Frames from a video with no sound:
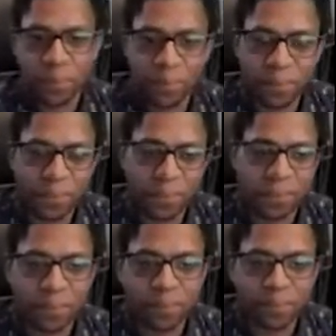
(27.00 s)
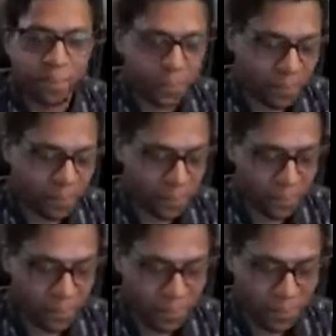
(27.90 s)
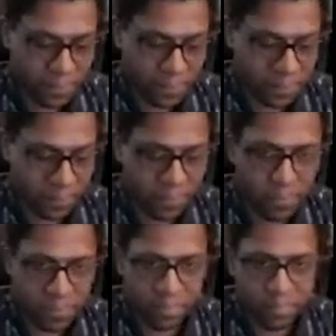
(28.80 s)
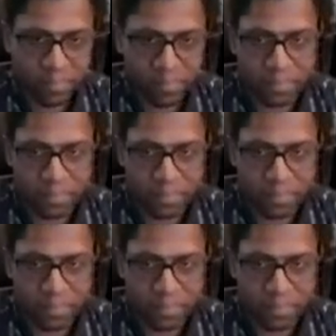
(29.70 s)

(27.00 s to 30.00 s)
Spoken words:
[no speech]